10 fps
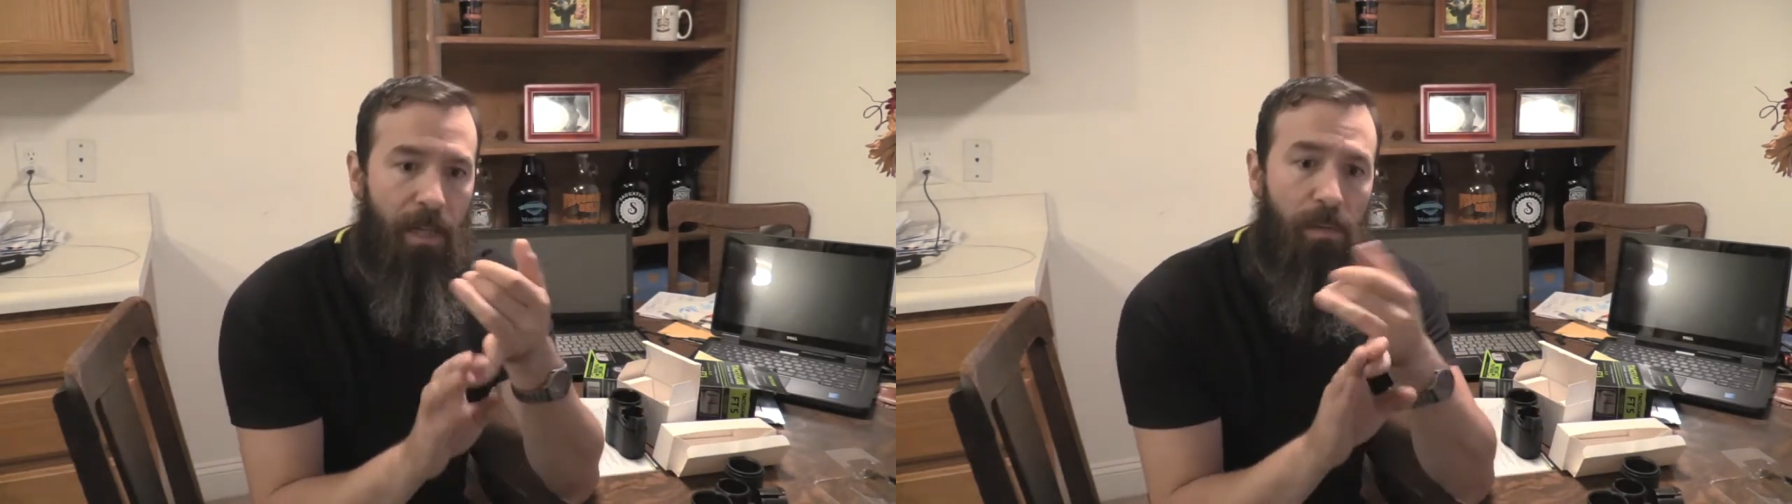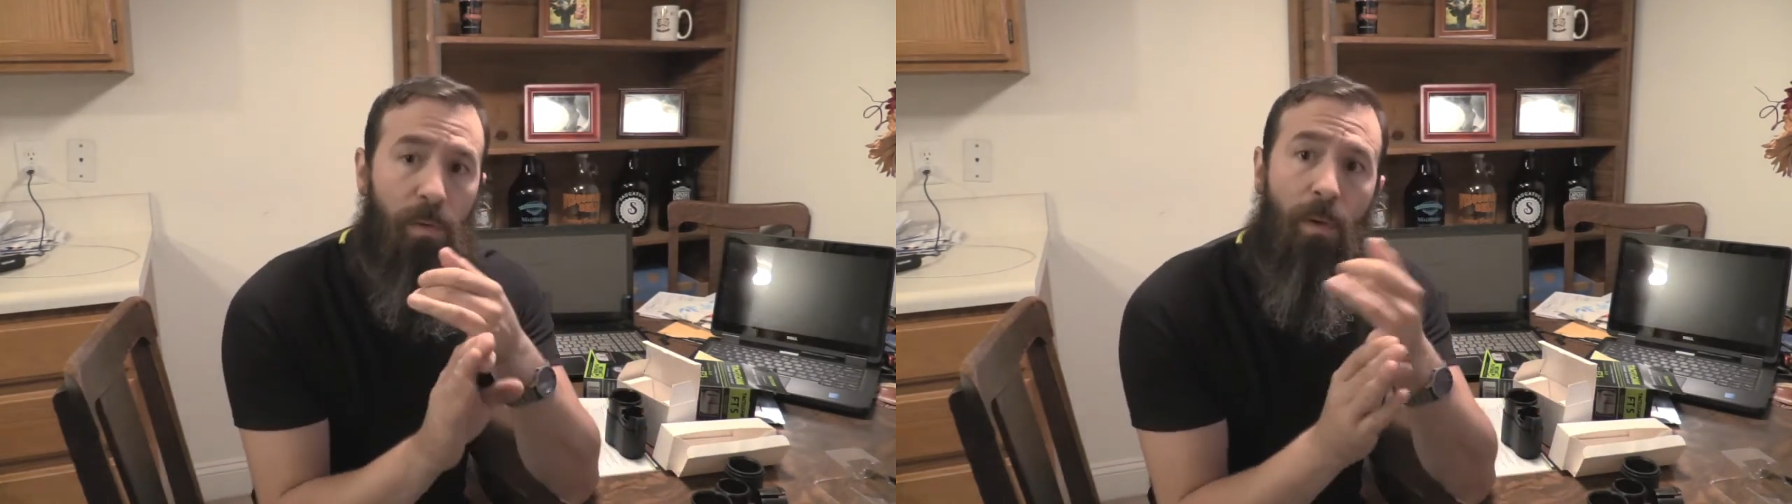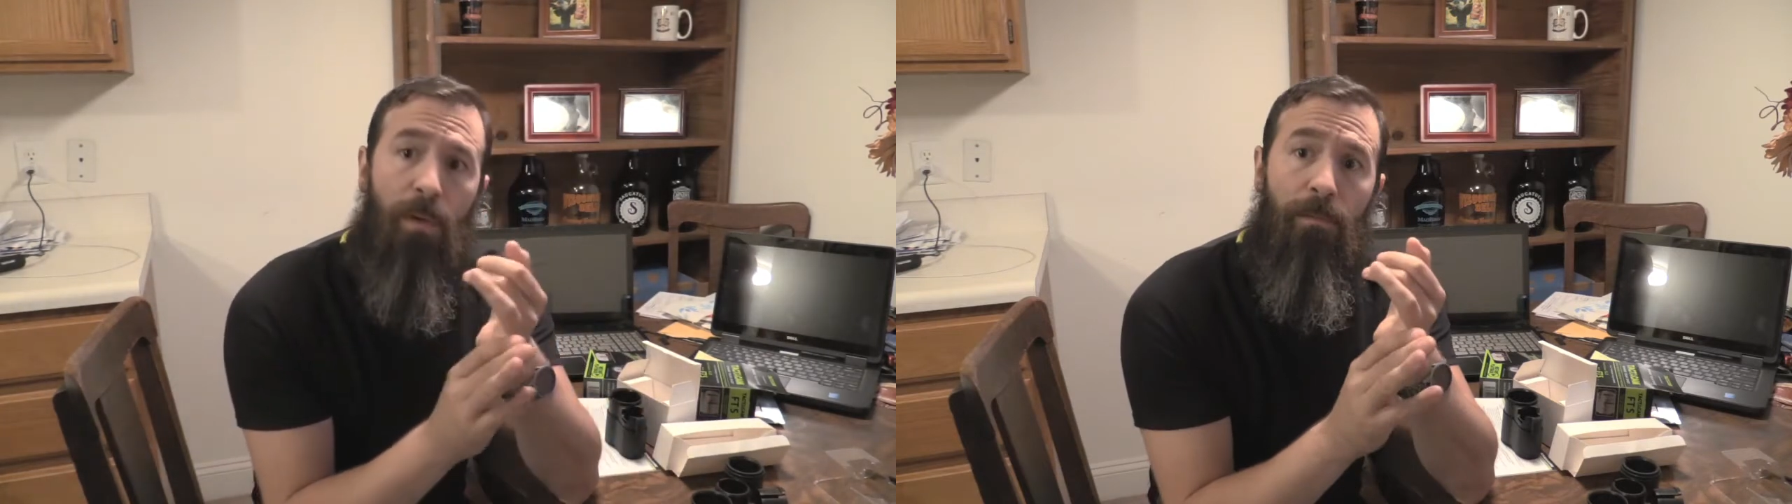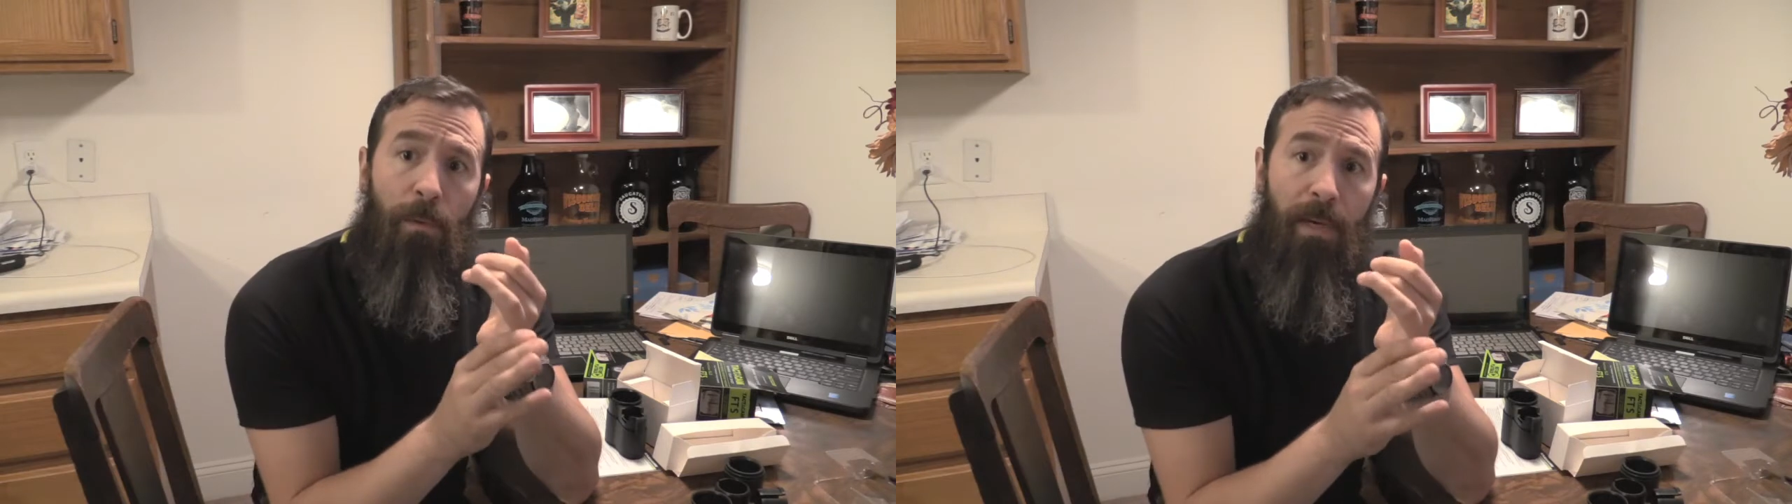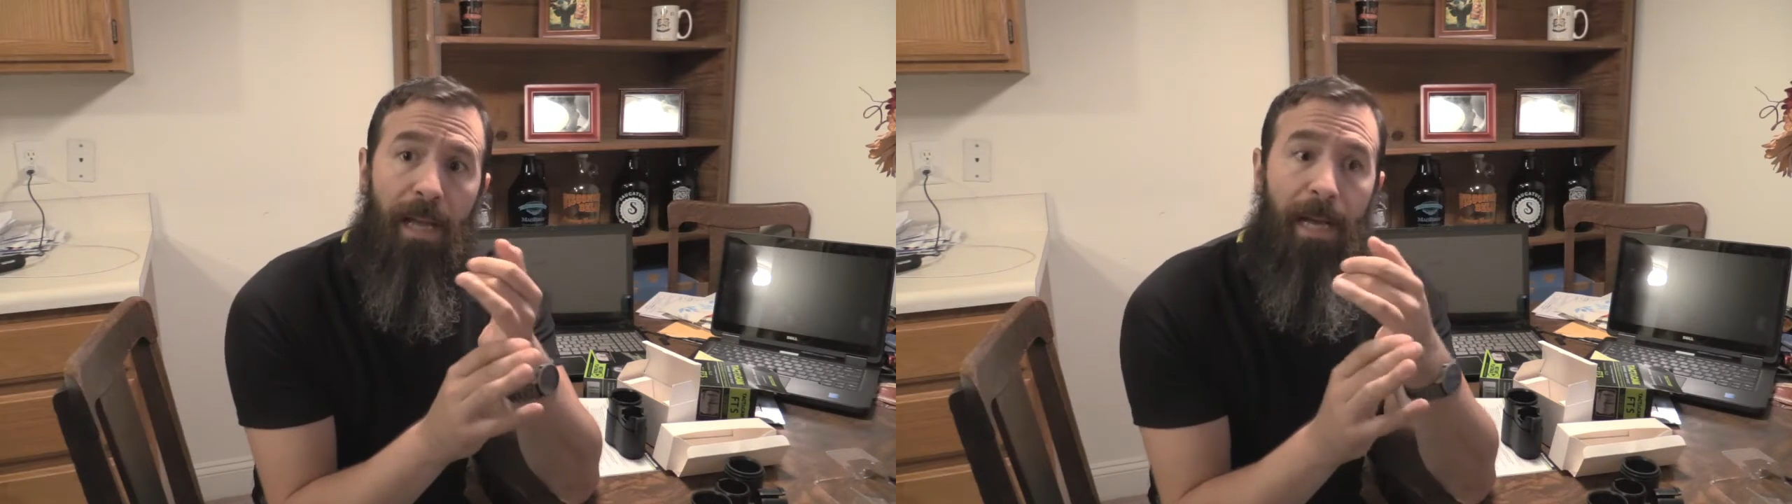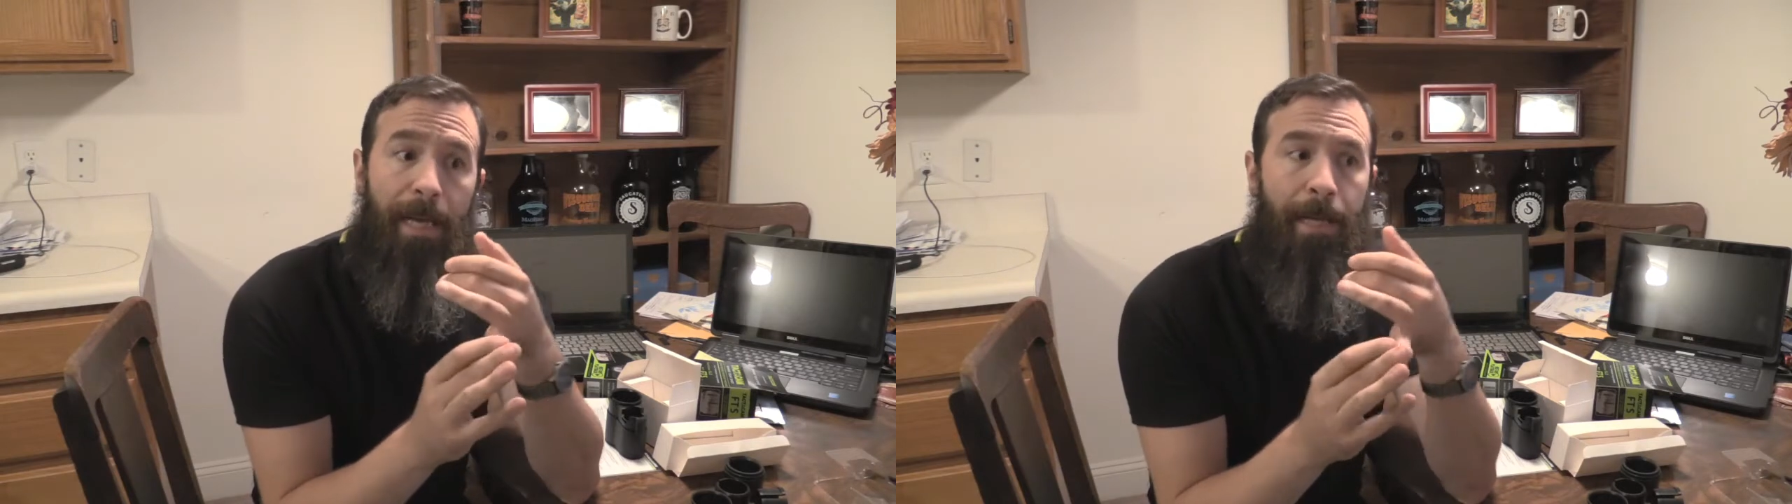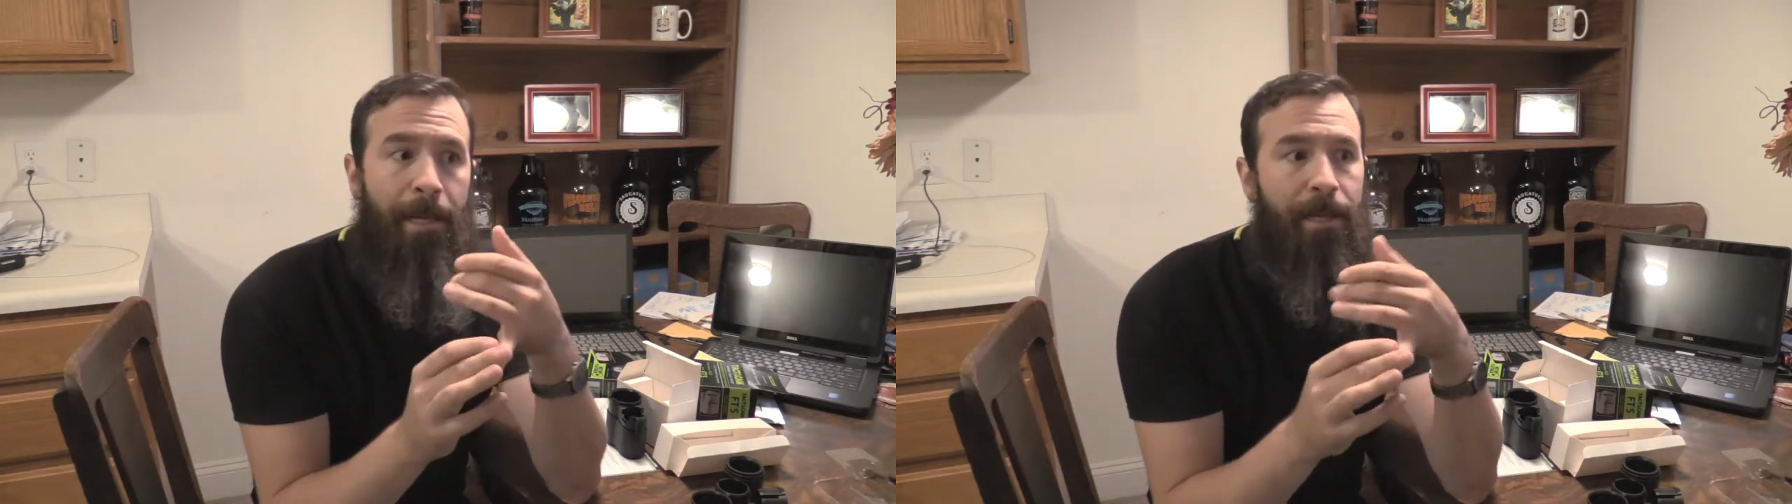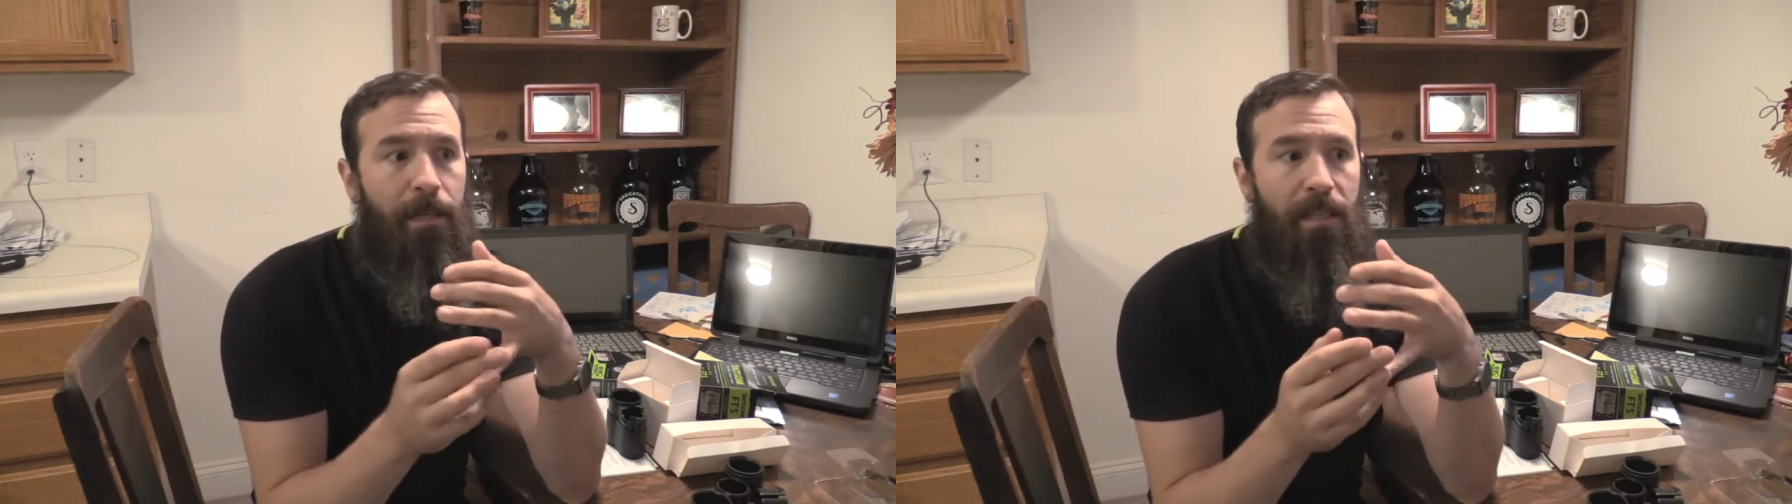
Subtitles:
does record in 4K,